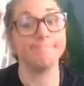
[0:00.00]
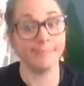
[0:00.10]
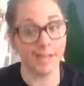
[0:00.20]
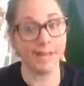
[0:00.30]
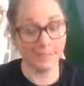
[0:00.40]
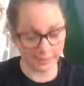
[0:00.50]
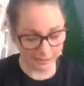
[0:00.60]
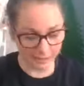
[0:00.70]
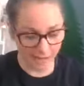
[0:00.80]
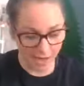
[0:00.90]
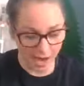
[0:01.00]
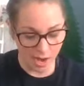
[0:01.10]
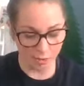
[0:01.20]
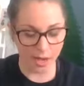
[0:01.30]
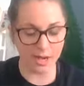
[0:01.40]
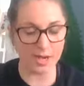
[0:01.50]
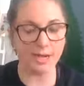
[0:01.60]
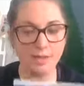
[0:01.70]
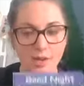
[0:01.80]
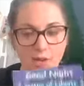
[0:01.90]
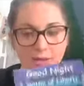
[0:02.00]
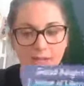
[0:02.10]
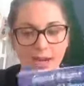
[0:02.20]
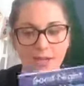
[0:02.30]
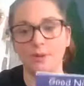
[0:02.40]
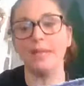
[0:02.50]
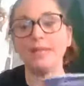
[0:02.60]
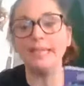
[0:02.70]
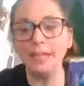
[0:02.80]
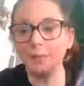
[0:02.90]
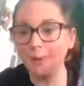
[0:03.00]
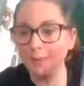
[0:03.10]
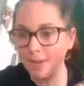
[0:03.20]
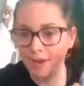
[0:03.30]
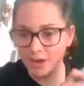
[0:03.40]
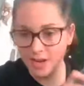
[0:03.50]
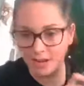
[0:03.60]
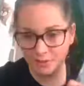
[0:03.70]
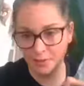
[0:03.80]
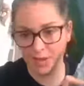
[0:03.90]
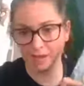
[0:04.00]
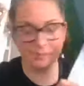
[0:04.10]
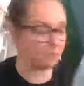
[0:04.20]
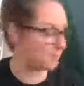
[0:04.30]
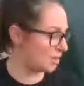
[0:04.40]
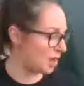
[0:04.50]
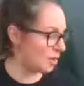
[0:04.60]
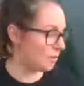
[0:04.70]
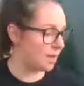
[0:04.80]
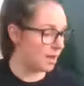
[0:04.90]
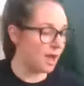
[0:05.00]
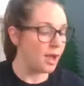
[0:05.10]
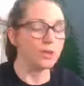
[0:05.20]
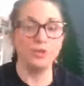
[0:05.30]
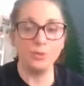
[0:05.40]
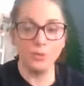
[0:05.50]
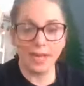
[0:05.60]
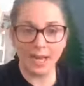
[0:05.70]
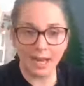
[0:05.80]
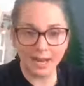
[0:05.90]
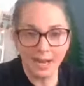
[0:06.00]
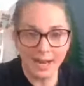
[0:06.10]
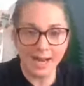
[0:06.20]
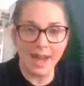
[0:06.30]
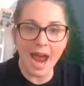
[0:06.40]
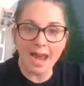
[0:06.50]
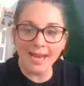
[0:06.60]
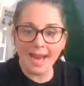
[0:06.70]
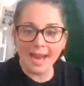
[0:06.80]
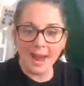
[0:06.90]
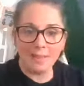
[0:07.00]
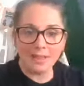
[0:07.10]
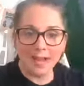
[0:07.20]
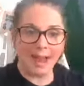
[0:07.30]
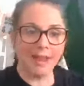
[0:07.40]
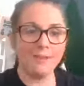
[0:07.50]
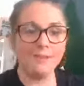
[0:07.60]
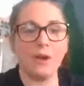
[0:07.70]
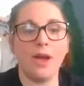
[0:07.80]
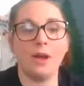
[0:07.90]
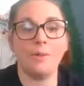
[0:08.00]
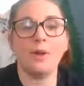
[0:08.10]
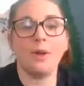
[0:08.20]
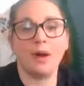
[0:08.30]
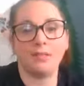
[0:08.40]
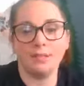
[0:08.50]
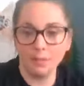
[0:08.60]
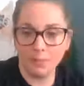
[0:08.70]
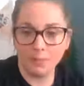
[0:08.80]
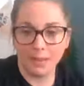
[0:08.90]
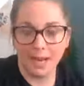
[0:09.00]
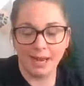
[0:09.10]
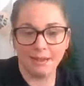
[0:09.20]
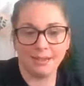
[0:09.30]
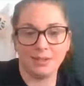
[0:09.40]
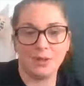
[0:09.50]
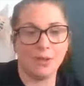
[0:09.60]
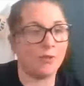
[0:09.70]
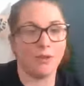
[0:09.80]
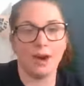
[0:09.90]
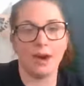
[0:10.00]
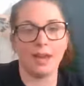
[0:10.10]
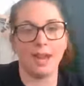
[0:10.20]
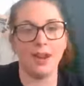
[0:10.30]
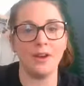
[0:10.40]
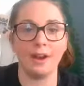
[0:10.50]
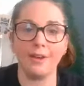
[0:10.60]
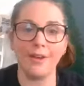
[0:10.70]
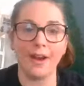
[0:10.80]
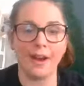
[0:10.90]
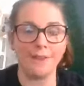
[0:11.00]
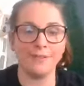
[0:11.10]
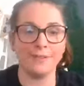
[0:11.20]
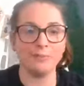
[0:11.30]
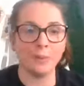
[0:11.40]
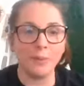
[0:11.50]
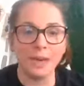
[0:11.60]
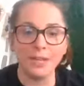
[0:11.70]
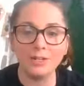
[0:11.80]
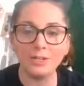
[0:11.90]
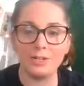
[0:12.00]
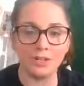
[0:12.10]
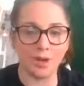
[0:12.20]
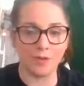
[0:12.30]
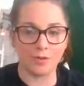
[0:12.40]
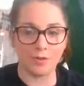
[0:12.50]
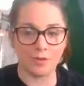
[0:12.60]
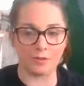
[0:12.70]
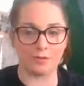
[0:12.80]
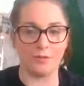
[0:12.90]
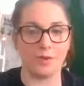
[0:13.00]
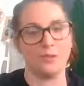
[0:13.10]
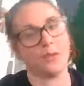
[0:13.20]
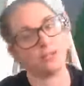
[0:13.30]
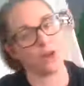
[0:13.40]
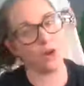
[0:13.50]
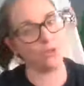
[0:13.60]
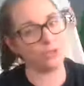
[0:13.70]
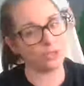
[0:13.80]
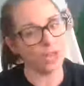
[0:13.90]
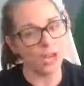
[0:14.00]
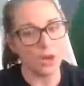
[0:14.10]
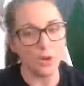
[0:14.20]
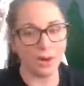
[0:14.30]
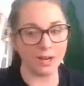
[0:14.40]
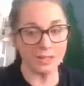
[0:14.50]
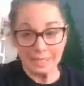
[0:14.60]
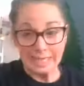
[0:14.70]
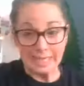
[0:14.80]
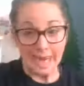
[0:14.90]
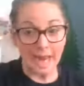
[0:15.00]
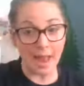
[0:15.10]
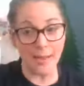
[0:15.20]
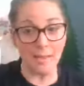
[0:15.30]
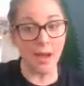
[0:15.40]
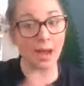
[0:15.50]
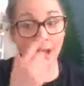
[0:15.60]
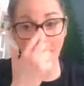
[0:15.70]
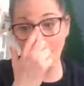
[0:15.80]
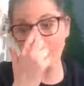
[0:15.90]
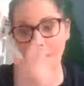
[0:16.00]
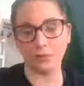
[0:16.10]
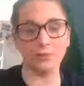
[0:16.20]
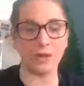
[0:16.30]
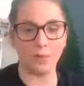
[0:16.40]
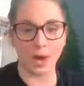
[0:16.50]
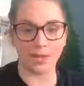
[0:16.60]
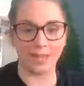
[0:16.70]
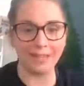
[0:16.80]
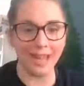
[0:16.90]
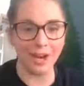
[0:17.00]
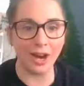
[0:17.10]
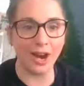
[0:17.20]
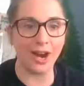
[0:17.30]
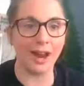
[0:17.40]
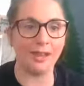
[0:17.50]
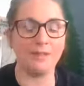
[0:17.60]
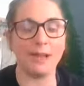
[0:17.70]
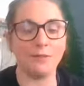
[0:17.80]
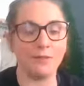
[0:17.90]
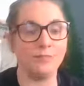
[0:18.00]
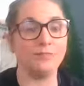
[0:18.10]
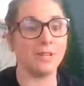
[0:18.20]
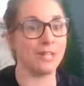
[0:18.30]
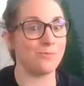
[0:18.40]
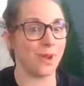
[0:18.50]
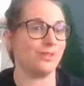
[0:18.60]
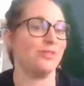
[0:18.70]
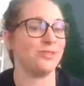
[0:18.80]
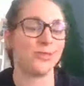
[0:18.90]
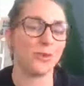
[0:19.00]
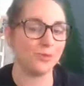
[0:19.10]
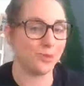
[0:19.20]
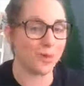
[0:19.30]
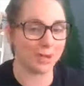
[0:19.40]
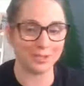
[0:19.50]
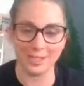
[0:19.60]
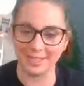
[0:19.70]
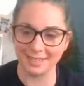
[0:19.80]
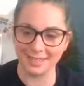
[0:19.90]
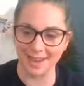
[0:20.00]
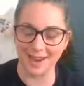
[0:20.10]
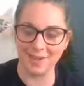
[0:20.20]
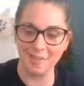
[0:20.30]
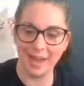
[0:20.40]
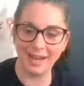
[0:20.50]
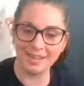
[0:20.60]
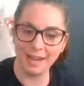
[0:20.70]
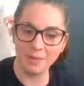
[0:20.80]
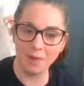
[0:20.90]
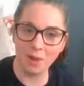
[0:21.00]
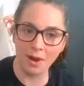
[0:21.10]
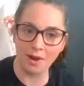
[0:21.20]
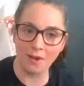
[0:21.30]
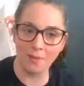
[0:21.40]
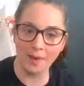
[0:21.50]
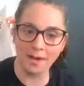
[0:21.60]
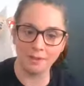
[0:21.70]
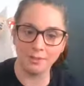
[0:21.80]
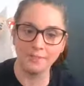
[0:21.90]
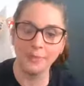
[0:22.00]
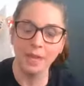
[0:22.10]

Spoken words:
It is. And we're going to get to know the statue a little bit better next week. So tune in, 9 a.m. live. We'll also be playing this over again on our Facebook page. So for those of you on the West Coast, where it's 6 a.m., can watch it later. And if you really want to, you can rewatch this anytime you want on our page.